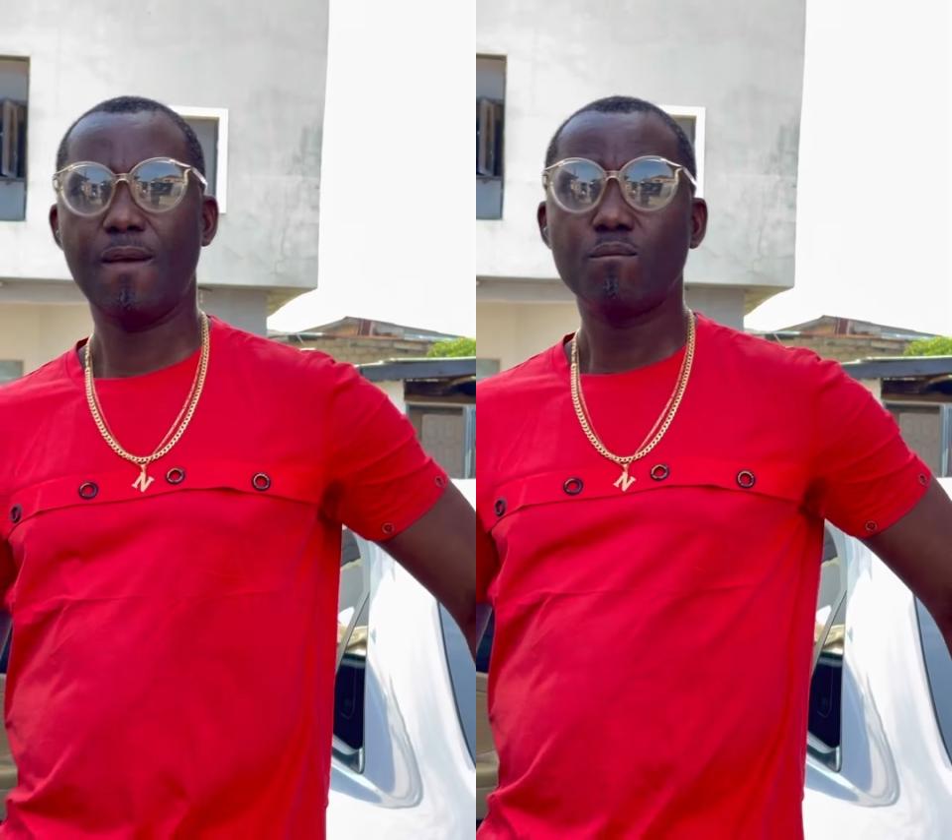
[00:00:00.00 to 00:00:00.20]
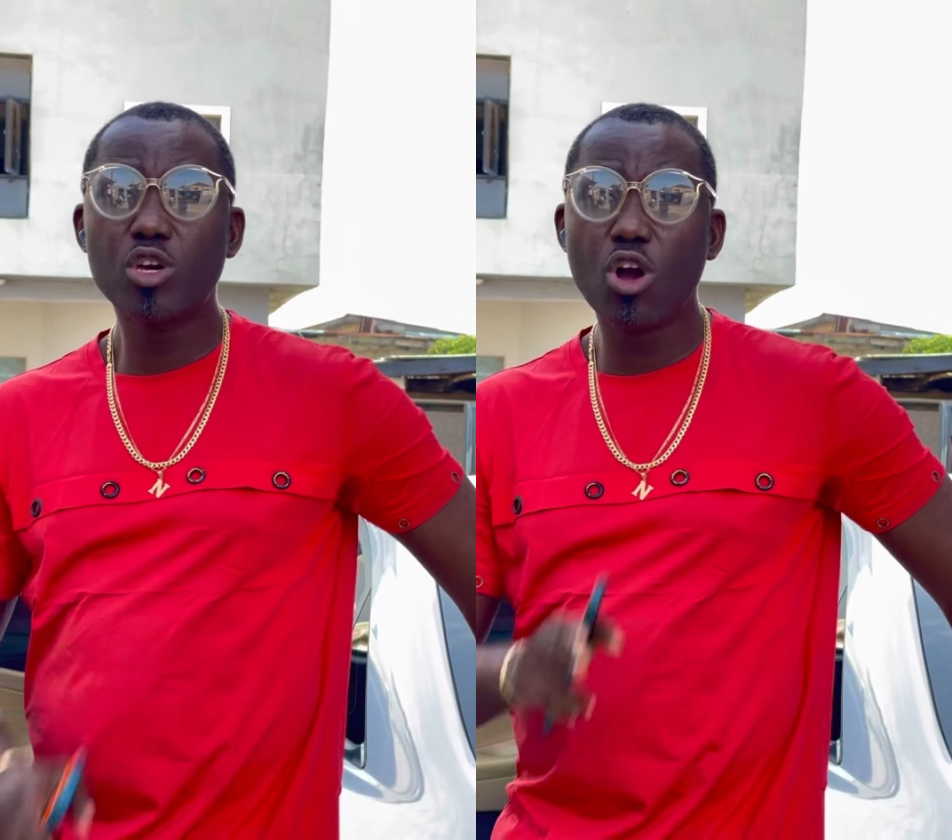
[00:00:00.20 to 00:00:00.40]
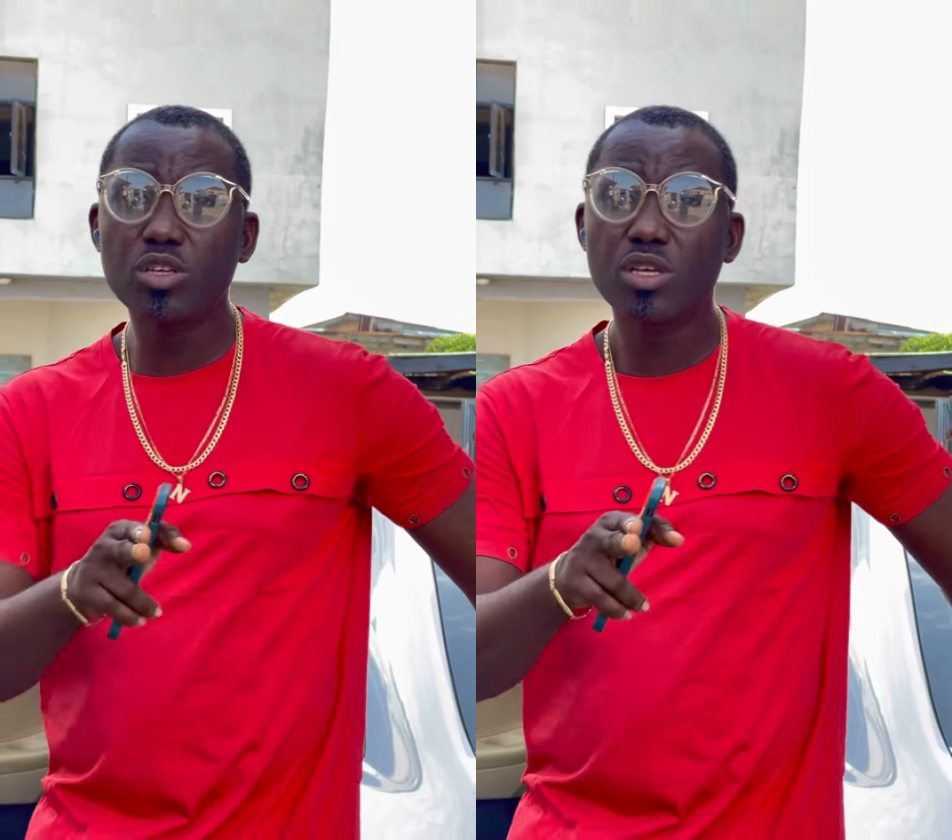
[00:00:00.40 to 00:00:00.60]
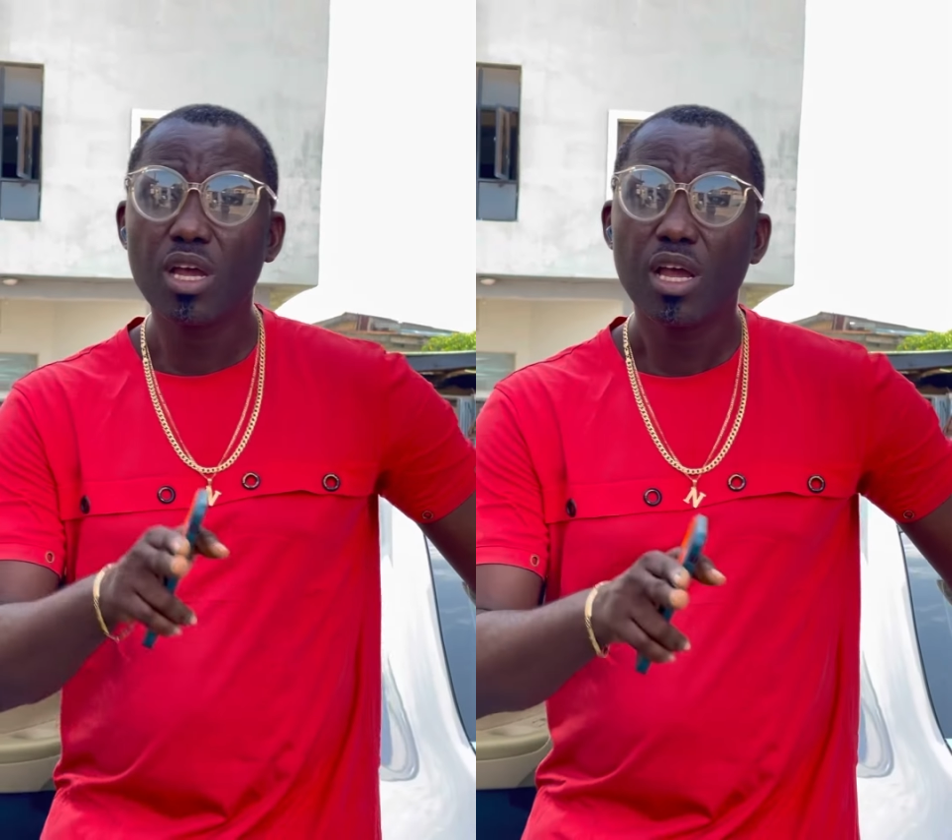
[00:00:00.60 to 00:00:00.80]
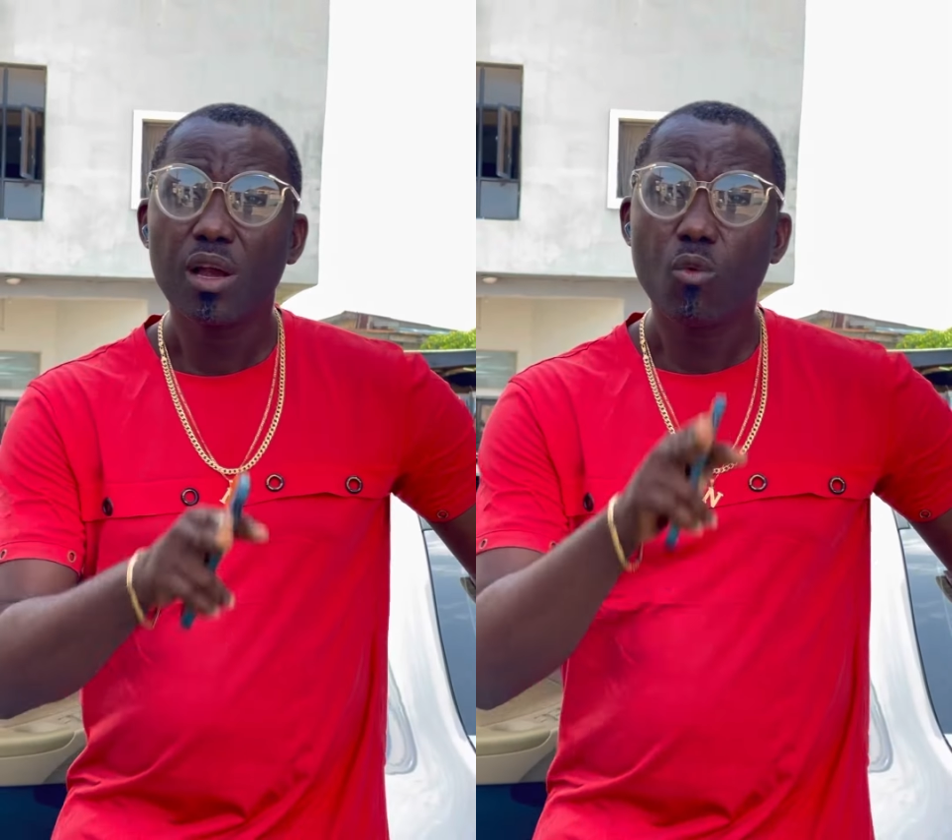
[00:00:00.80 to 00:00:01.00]
Because
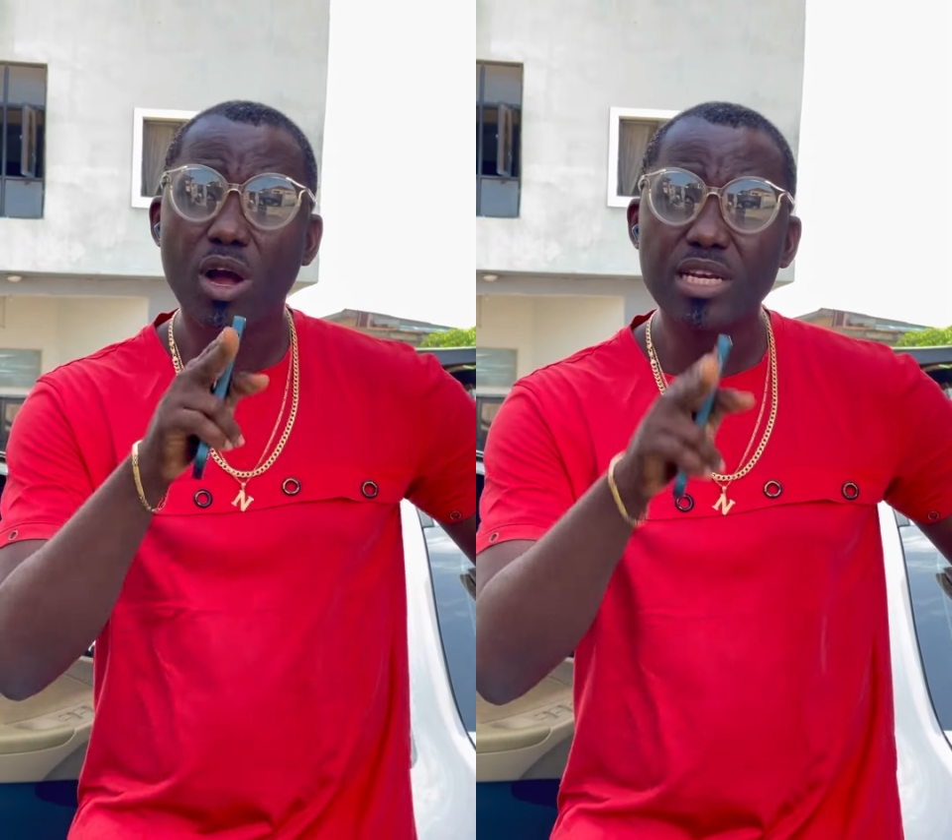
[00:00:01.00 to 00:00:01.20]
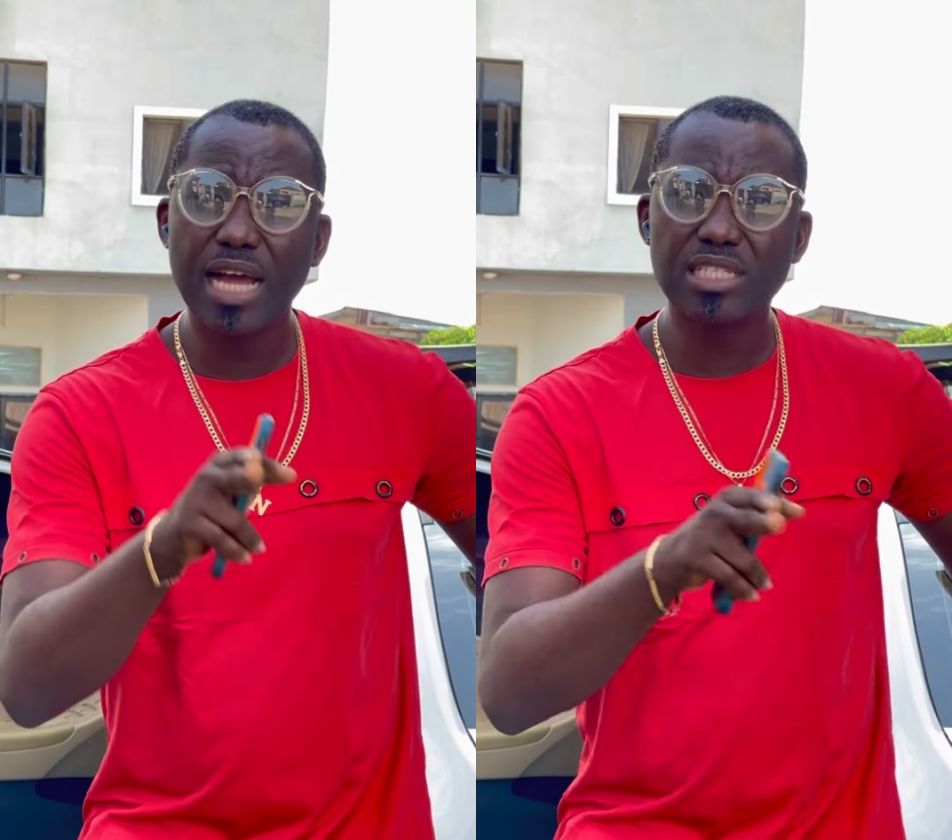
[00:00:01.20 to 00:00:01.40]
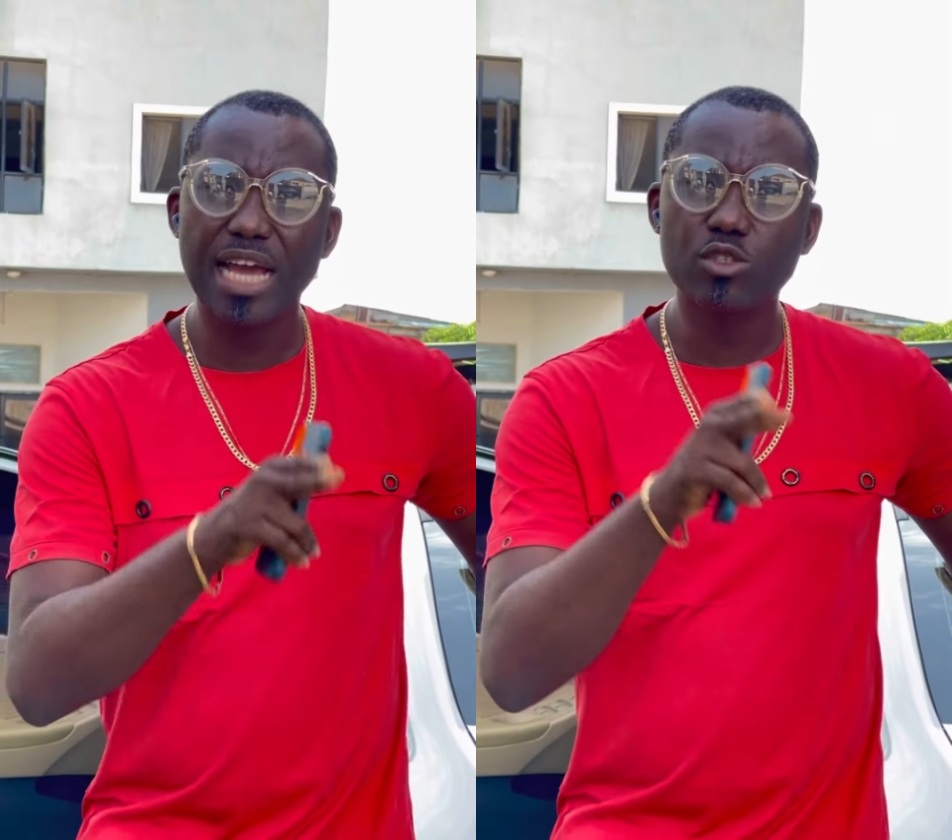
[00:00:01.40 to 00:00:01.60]
what they are trying